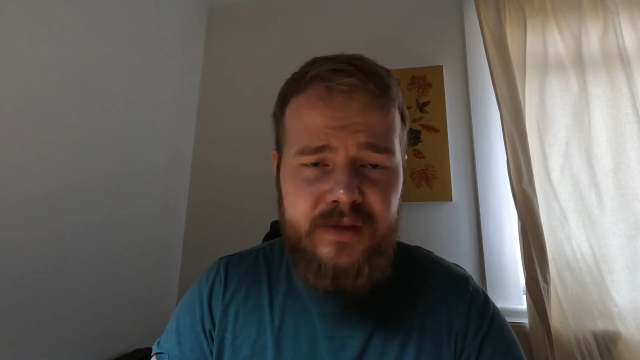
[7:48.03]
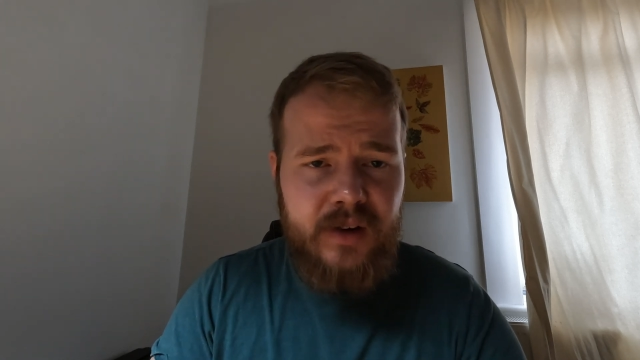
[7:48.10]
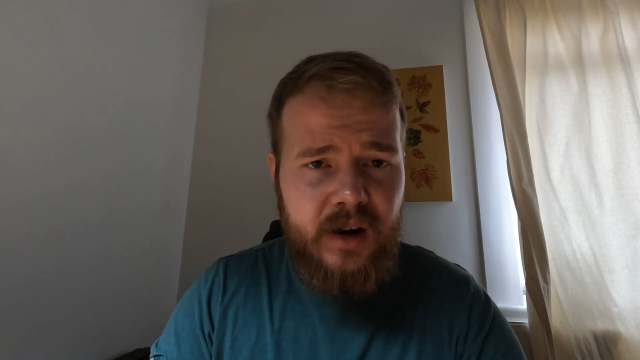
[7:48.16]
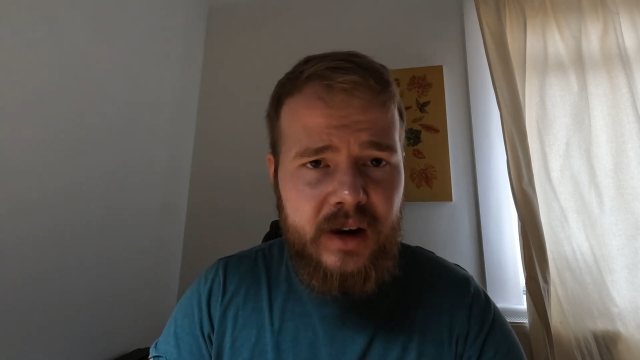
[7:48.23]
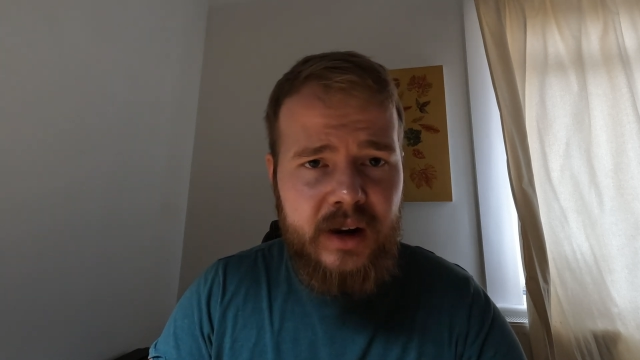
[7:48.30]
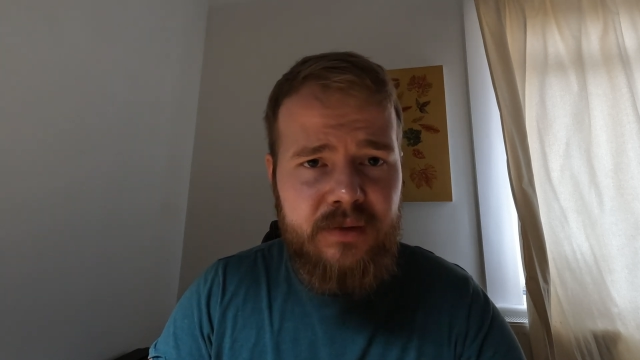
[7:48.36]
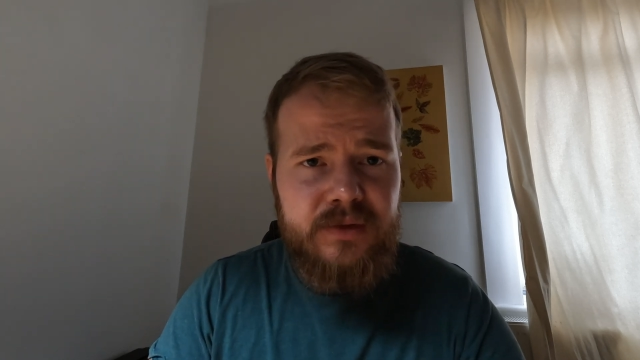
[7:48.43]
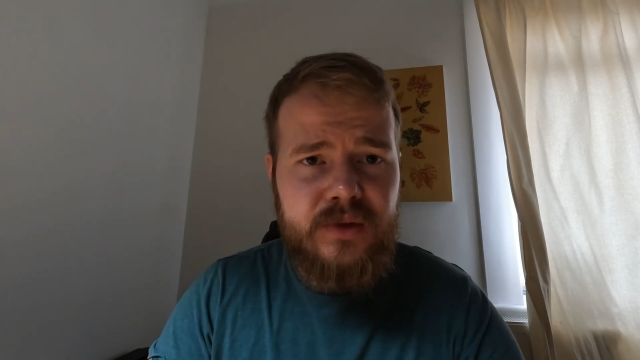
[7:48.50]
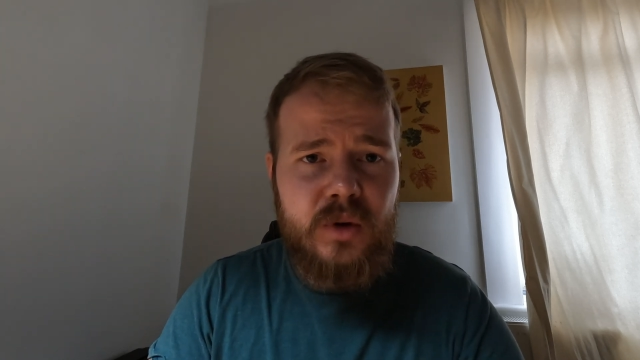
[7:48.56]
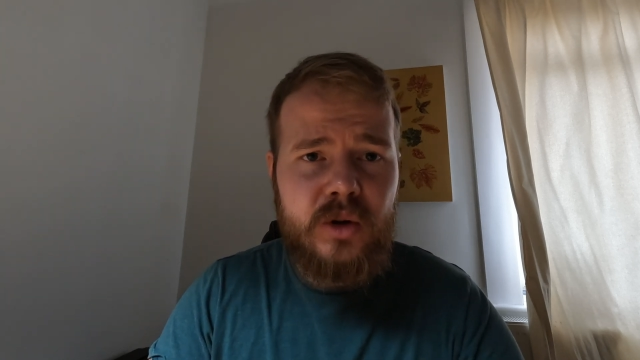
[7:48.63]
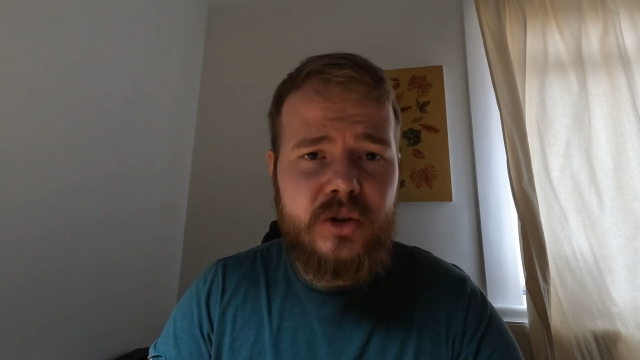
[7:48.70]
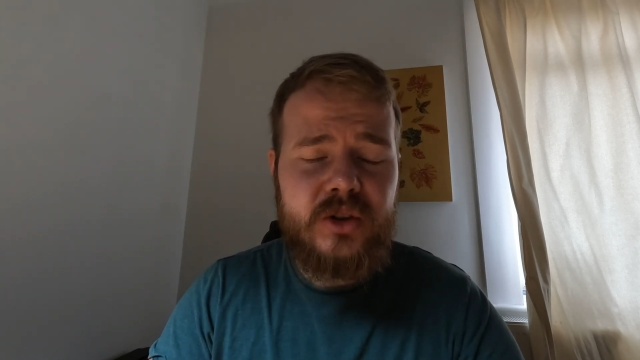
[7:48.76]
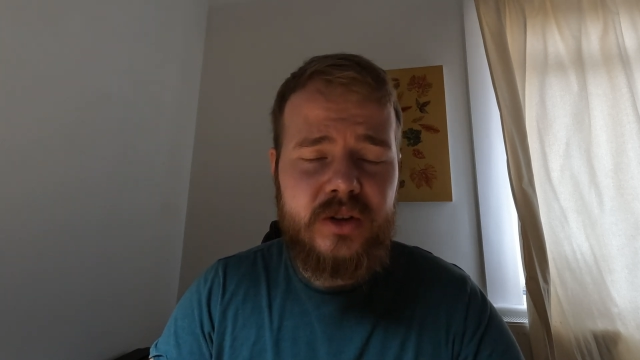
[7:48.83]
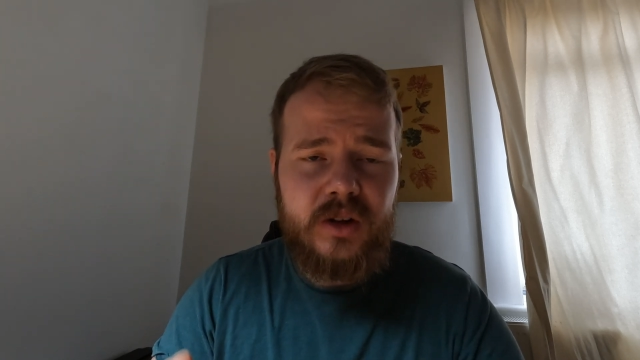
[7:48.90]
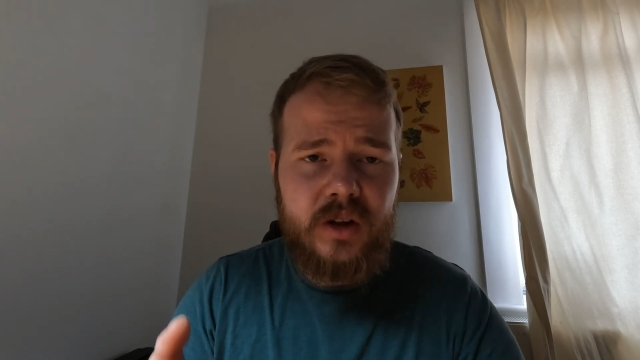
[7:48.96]
very
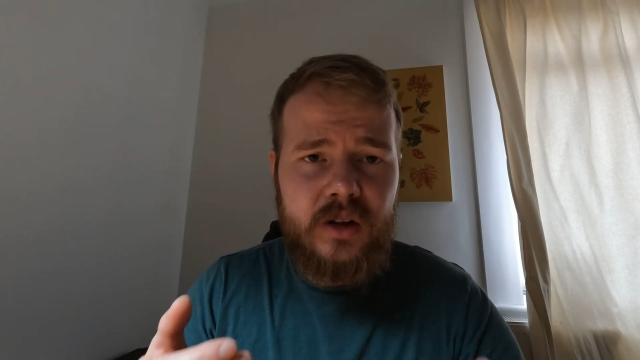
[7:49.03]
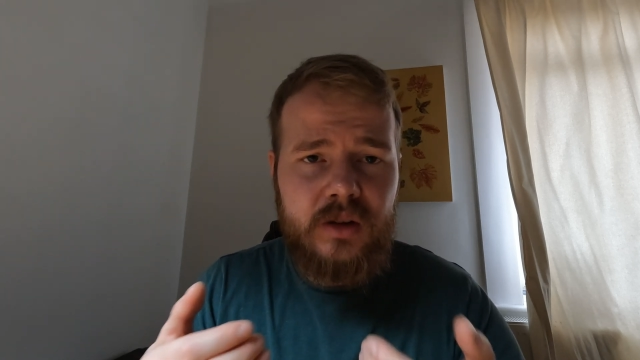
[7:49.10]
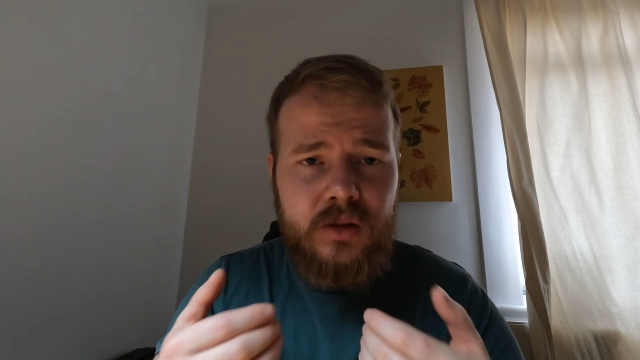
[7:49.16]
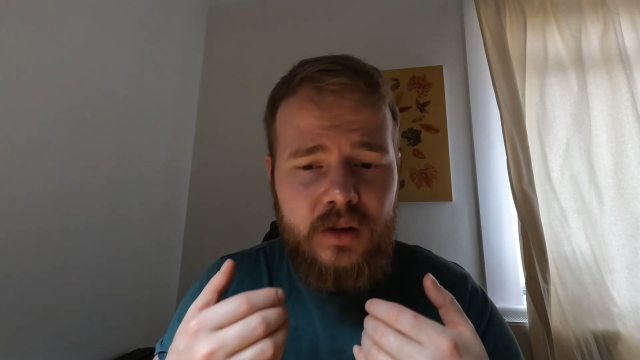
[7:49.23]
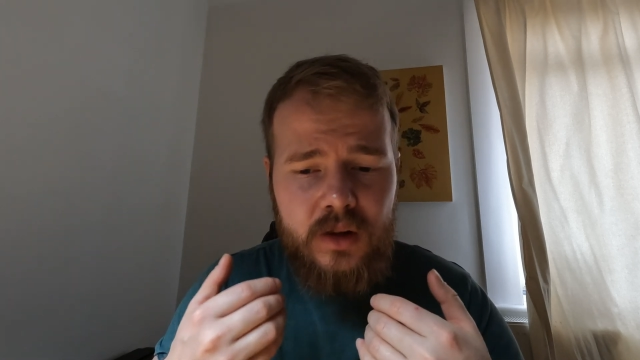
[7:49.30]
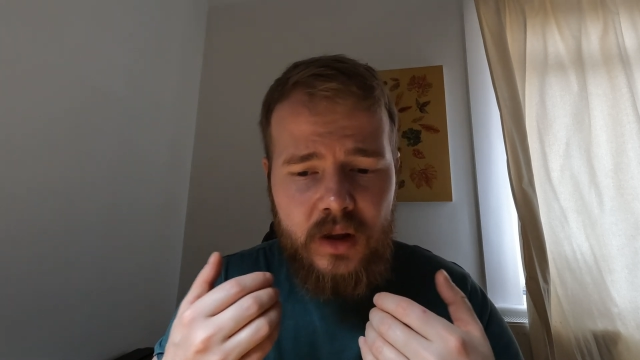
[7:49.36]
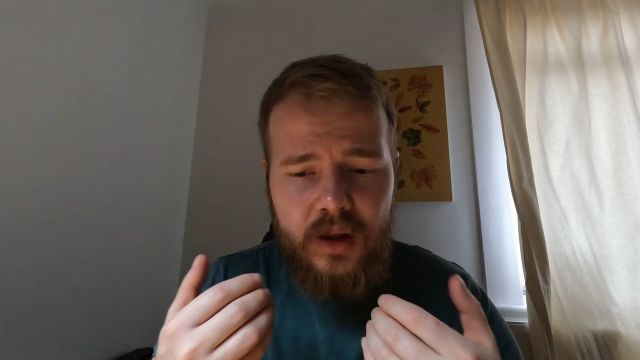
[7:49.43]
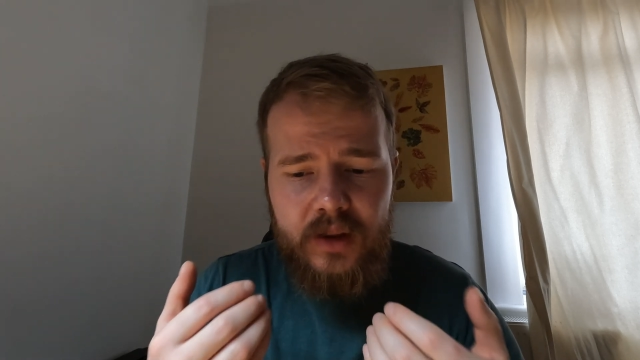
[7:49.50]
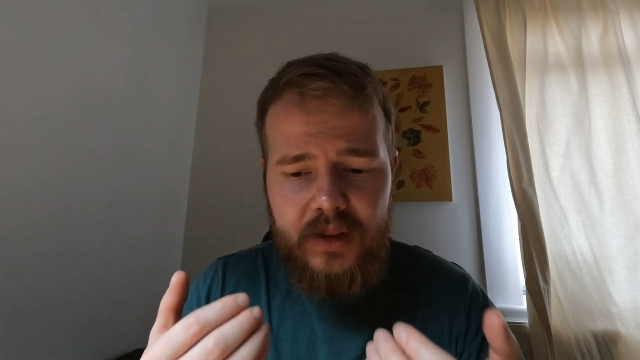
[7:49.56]
unfortunate and